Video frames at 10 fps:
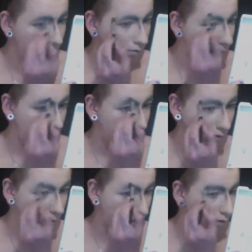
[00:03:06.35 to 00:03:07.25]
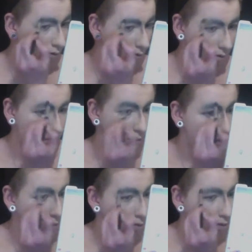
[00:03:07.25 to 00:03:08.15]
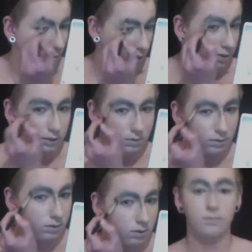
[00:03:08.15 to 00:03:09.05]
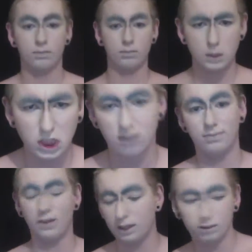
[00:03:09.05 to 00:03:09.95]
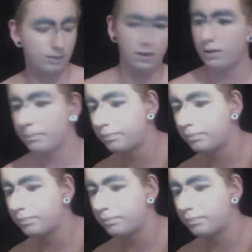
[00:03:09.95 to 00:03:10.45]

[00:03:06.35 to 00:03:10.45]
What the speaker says: else, just to kind of make it look like it's fading, like it's kind of natural looking, even though it's not a